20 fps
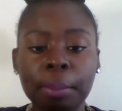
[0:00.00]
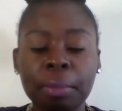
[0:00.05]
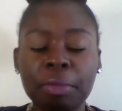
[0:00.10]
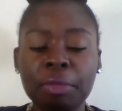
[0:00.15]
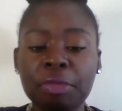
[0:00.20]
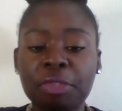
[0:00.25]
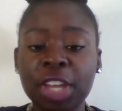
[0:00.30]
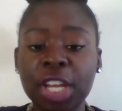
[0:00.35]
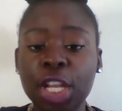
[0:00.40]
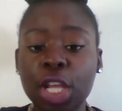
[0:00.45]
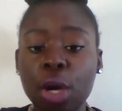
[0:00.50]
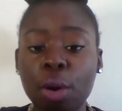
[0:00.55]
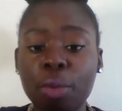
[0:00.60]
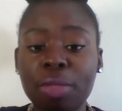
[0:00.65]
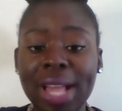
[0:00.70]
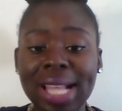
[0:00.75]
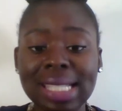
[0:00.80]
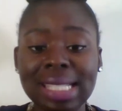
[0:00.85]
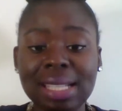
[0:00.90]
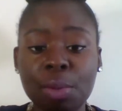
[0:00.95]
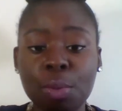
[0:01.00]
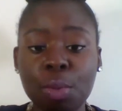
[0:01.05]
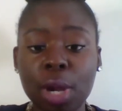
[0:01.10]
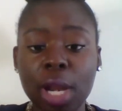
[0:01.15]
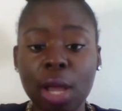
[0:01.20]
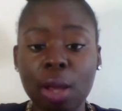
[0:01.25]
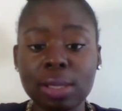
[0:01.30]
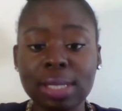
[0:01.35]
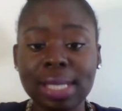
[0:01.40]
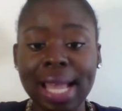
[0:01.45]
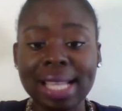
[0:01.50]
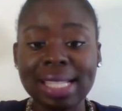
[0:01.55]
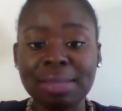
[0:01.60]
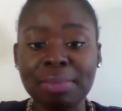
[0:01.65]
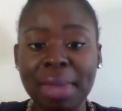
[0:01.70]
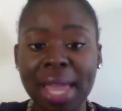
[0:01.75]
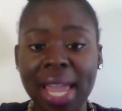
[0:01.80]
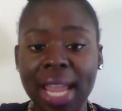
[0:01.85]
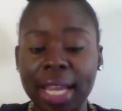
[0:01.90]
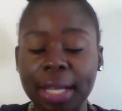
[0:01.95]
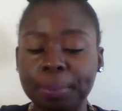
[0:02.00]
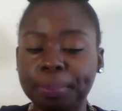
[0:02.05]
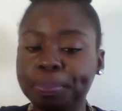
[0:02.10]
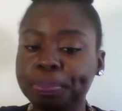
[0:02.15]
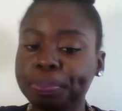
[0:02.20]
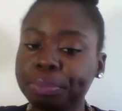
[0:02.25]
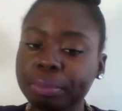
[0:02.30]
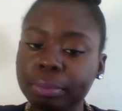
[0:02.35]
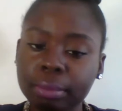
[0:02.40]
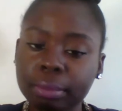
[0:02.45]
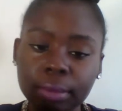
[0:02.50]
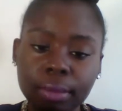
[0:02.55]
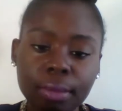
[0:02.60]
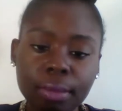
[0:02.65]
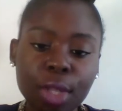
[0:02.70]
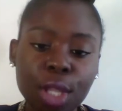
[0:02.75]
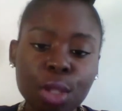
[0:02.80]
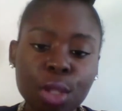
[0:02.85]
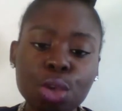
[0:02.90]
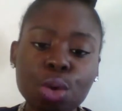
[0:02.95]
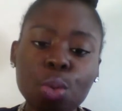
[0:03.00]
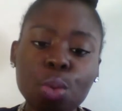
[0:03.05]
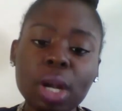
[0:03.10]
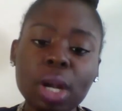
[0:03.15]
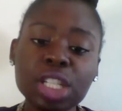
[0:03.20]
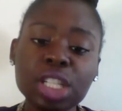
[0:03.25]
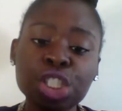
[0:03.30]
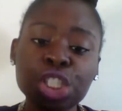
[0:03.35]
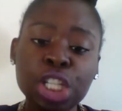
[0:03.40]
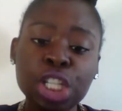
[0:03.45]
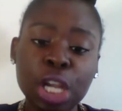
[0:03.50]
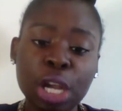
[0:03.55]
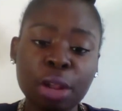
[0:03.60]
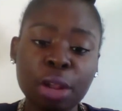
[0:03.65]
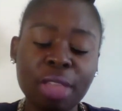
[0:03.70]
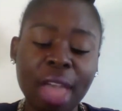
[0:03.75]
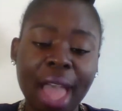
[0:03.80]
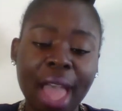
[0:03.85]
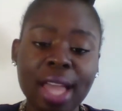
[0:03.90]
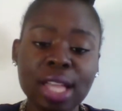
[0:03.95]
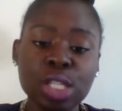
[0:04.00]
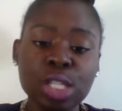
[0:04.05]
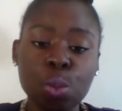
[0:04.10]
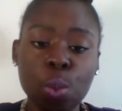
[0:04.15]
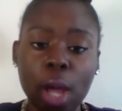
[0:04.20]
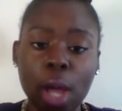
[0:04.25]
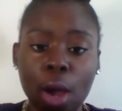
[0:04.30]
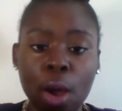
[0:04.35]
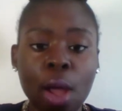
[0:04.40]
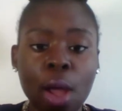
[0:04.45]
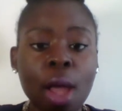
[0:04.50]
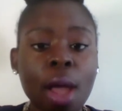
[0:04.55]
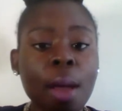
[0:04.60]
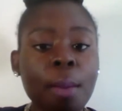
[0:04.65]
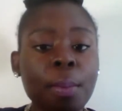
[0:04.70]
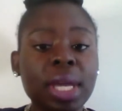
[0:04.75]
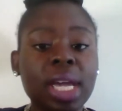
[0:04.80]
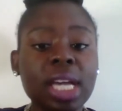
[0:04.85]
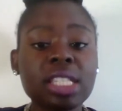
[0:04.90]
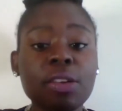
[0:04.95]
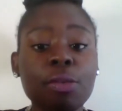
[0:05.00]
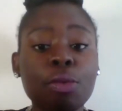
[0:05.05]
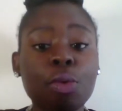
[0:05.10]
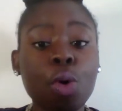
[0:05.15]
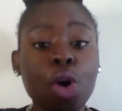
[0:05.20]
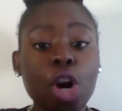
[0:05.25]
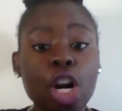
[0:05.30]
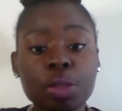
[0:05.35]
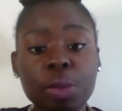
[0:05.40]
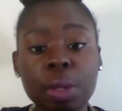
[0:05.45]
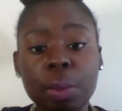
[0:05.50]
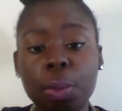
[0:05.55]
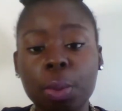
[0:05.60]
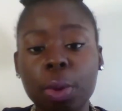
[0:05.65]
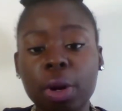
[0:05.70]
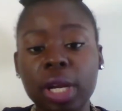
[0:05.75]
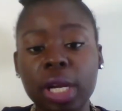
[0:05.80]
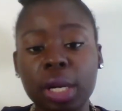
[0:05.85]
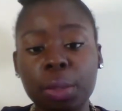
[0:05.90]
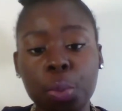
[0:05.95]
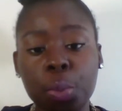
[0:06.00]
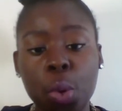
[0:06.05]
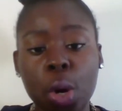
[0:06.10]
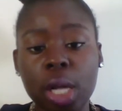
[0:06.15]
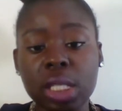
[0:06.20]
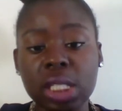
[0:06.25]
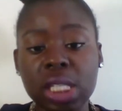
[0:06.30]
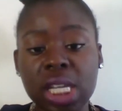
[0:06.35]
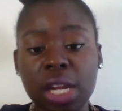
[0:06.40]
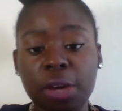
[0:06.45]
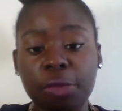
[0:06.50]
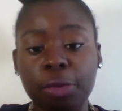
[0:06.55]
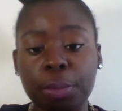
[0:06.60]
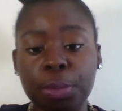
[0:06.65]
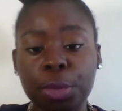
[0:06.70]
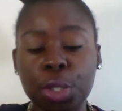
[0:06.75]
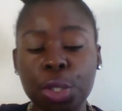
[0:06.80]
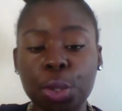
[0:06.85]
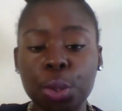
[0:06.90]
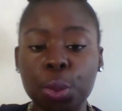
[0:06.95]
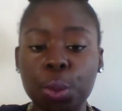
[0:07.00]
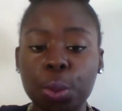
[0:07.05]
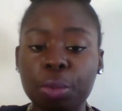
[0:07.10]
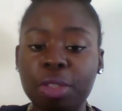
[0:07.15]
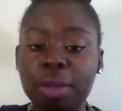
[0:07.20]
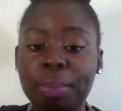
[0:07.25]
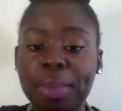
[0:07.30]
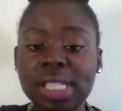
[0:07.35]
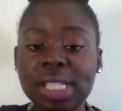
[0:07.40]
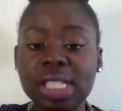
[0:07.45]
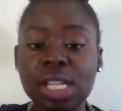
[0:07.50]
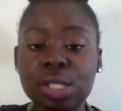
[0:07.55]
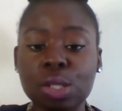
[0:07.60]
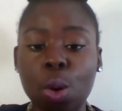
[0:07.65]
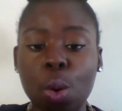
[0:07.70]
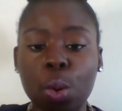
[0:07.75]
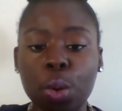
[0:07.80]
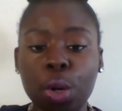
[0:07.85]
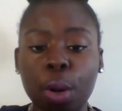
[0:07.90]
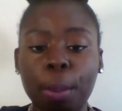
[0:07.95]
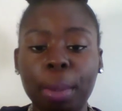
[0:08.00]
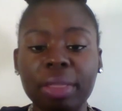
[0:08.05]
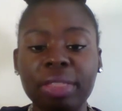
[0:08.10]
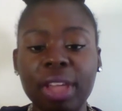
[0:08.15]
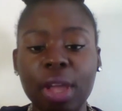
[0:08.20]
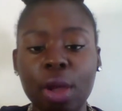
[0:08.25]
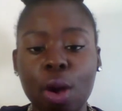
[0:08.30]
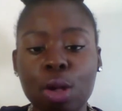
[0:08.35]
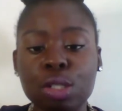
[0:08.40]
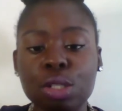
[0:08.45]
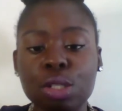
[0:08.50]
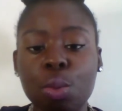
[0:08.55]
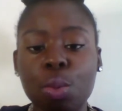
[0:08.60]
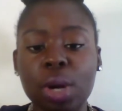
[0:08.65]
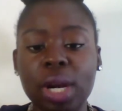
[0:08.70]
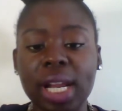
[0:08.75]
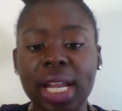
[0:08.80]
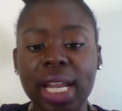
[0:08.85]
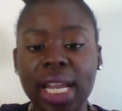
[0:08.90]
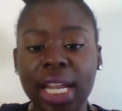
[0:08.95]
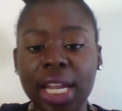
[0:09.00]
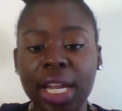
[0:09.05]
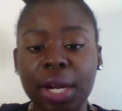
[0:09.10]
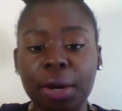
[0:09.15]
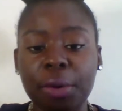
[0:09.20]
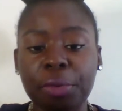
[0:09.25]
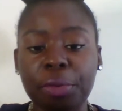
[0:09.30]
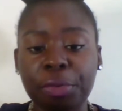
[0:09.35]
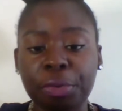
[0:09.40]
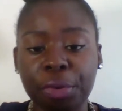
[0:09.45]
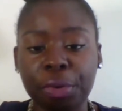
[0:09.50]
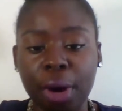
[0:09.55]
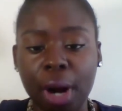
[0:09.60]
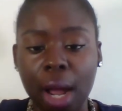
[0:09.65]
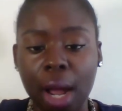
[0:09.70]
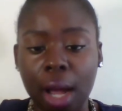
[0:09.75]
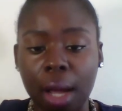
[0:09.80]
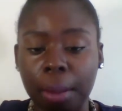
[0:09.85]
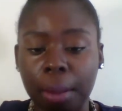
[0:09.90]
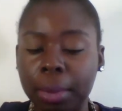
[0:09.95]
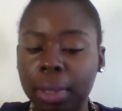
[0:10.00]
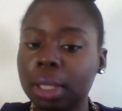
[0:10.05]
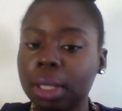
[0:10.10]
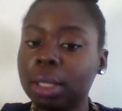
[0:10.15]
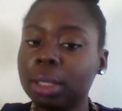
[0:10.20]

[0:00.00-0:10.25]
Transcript: video that someone else has made. You want to share that as well, because of course people want to hear from you, the business owner, but they also want to hear from